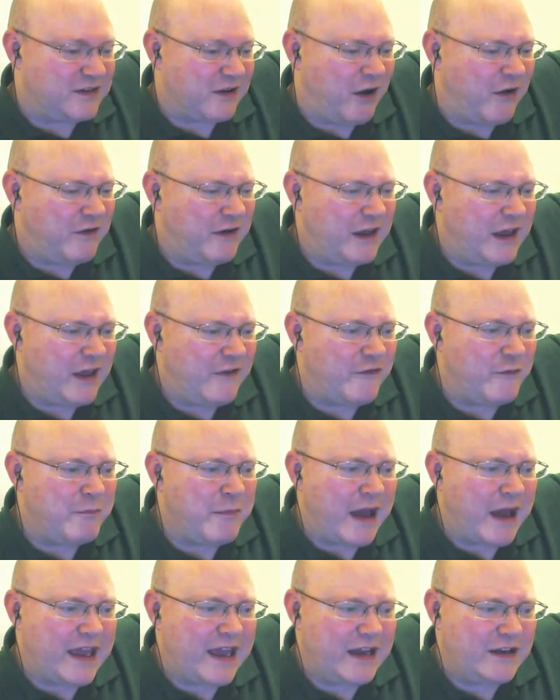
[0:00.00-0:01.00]
RAF
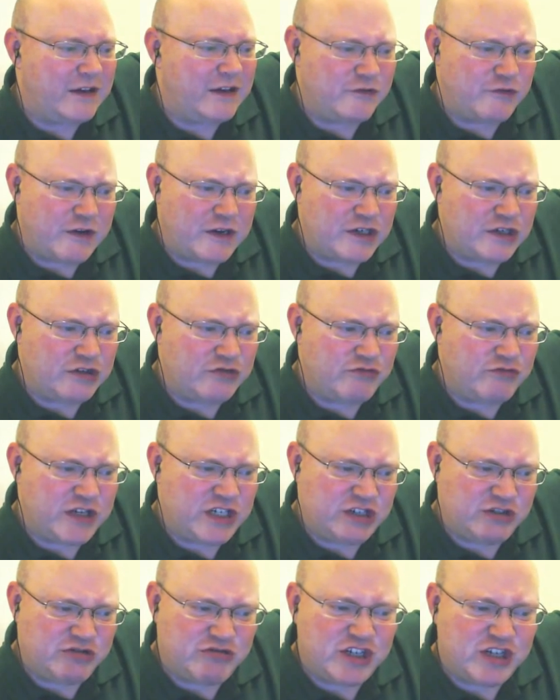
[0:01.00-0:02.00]

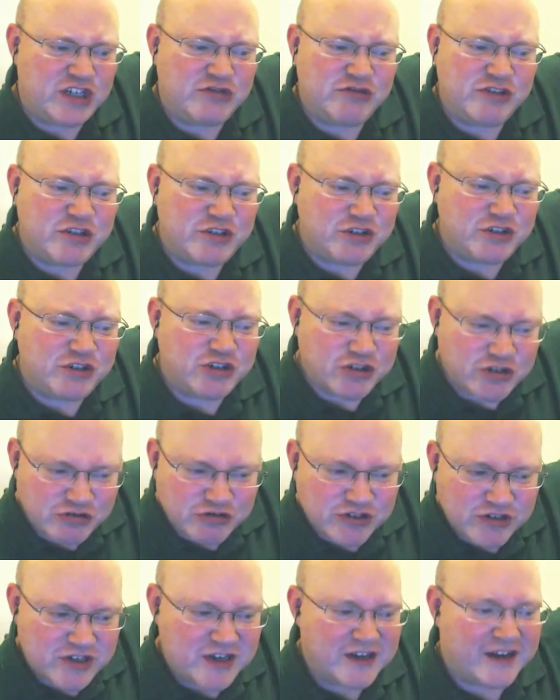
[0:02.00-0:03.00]
McIntyre,
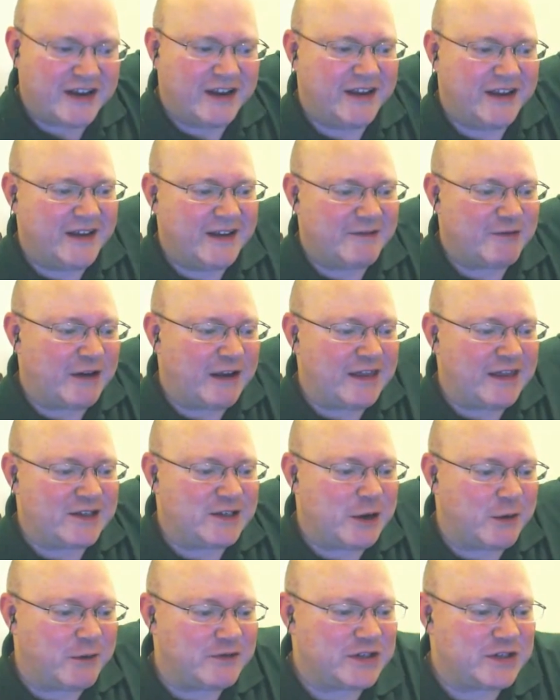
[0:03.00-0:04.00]
right at the
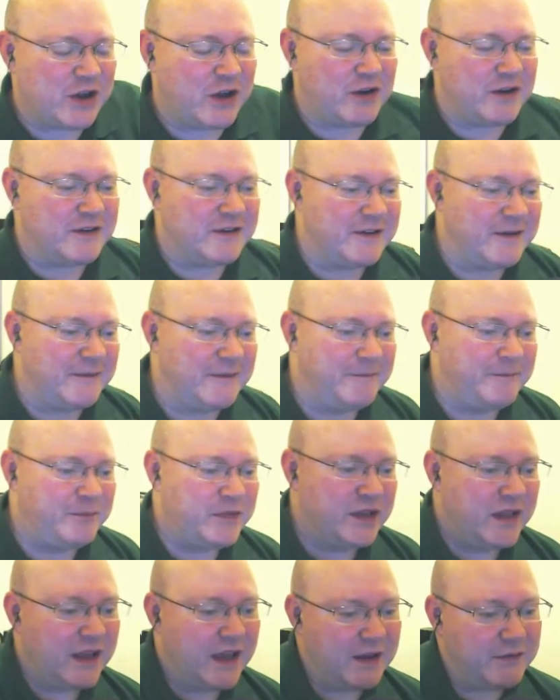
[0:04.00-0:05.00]
top of Scotland,
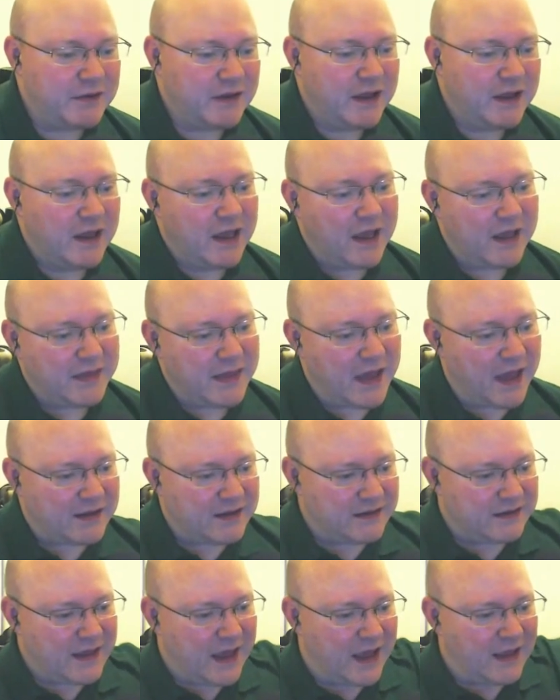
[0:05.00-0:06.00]
and
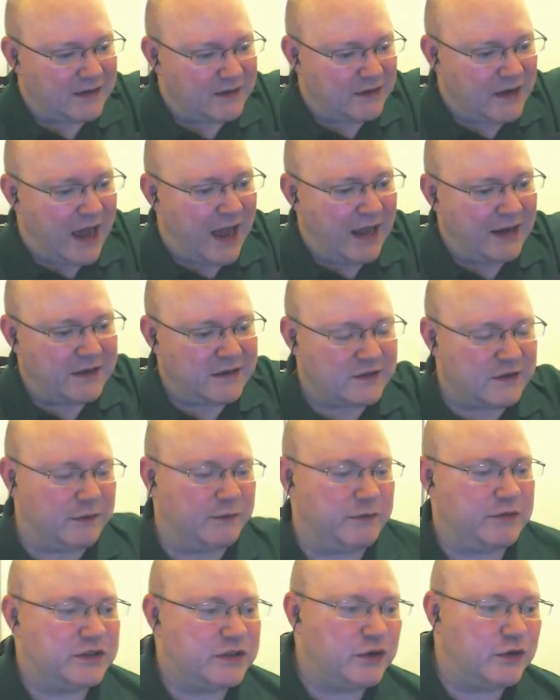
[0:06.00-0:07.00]
that landing strip
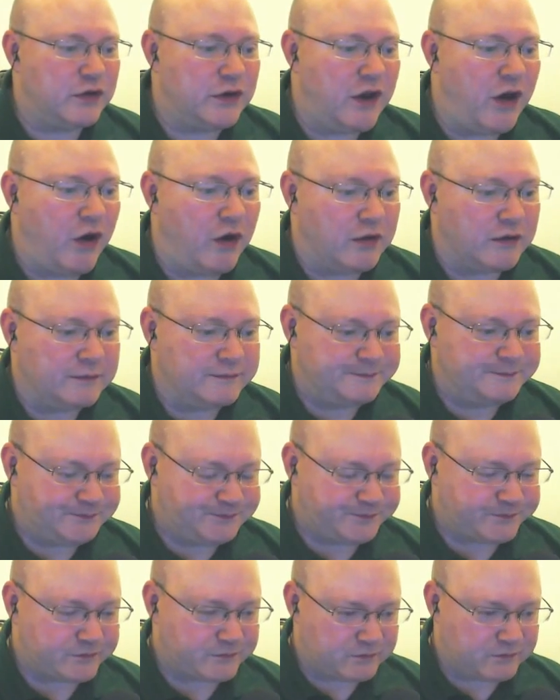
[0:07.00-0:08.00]
was so long.
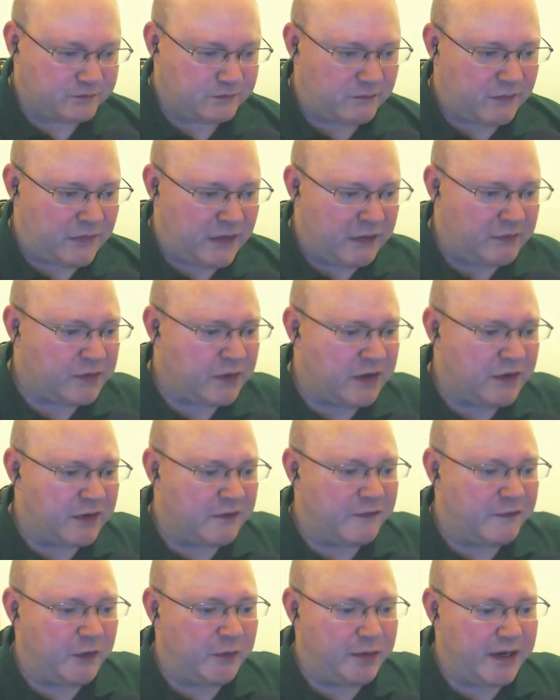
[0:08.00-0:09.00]
It was one of the
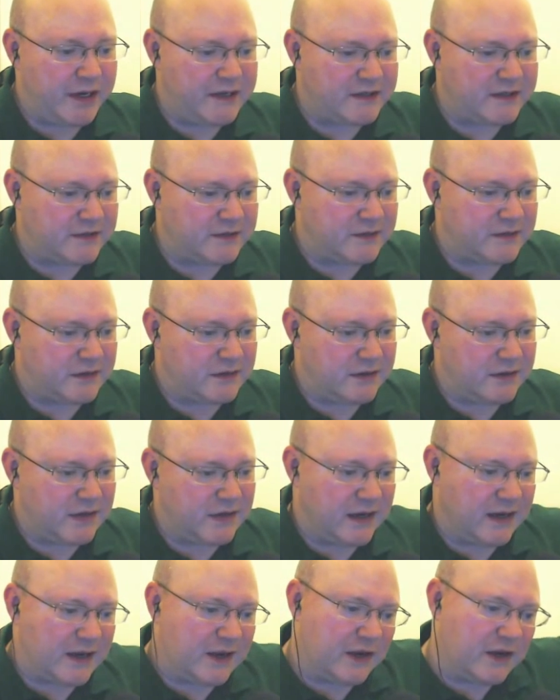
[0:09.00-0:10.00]
few places
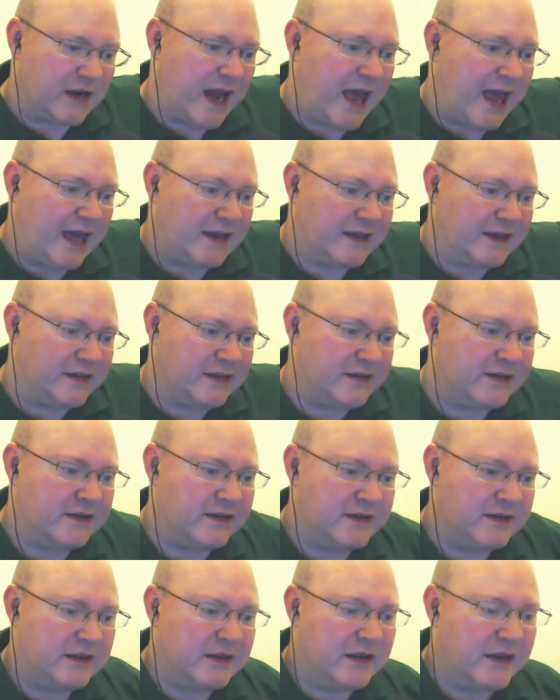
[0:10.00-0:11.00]
that it could land,
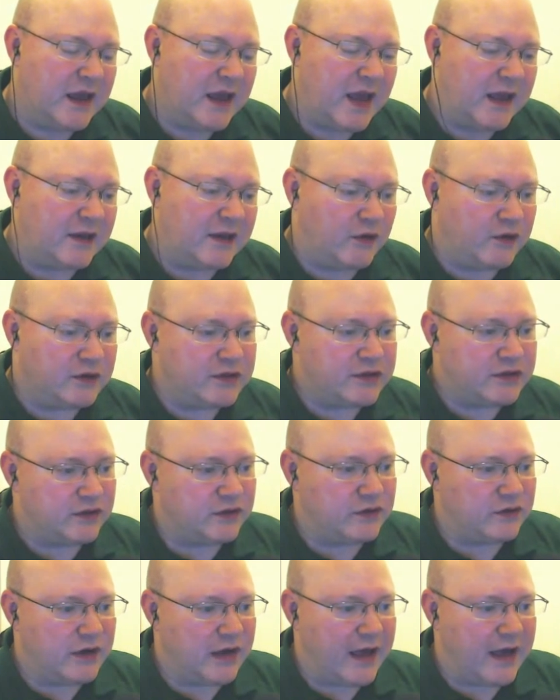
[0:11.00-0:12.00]
and
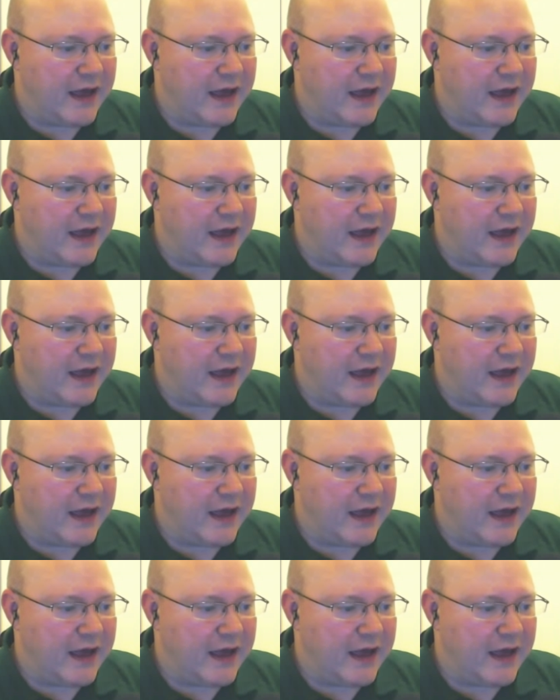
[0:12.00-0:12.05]
also